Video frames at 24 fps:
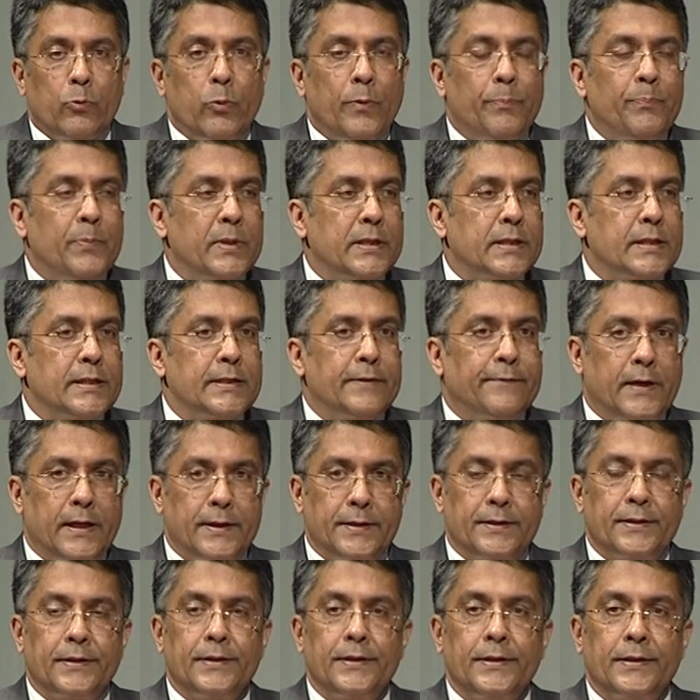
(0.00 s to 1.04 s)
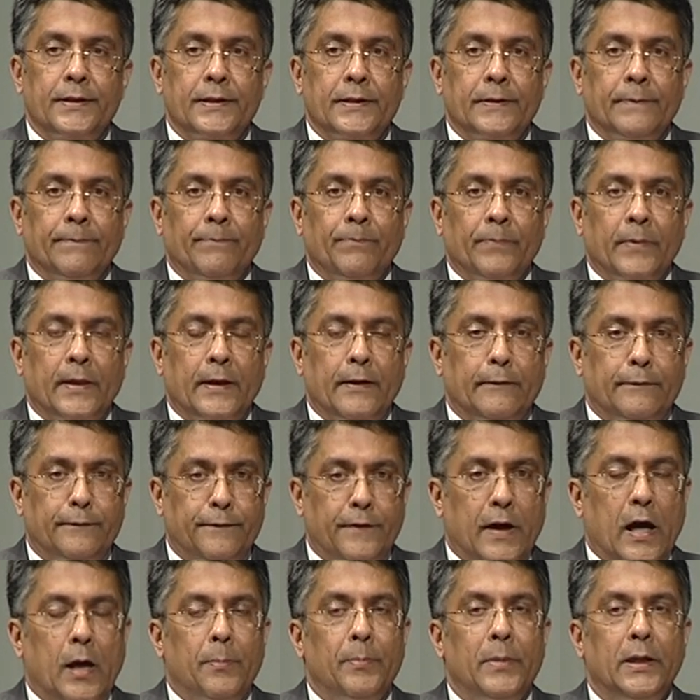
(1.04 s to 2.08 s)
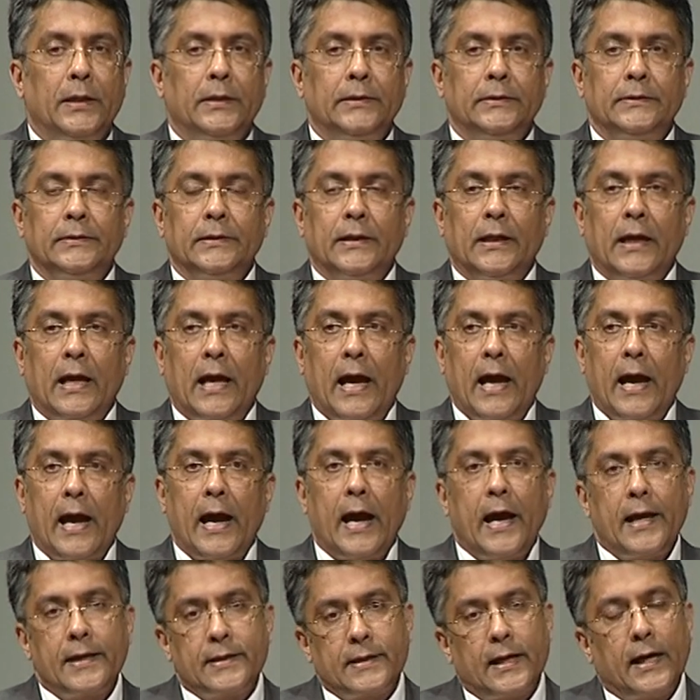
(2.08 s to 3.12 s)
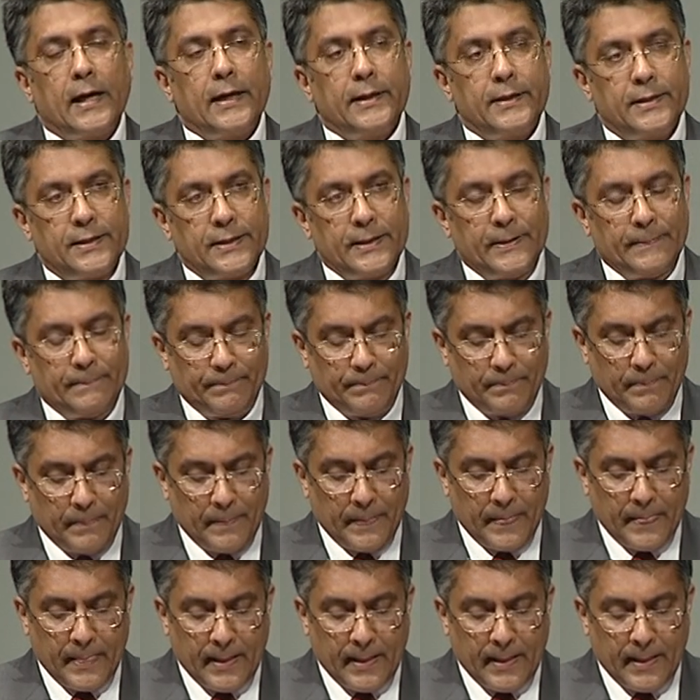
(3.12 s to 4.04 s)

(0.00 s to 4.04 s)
equipment and devices, pharma, and IT.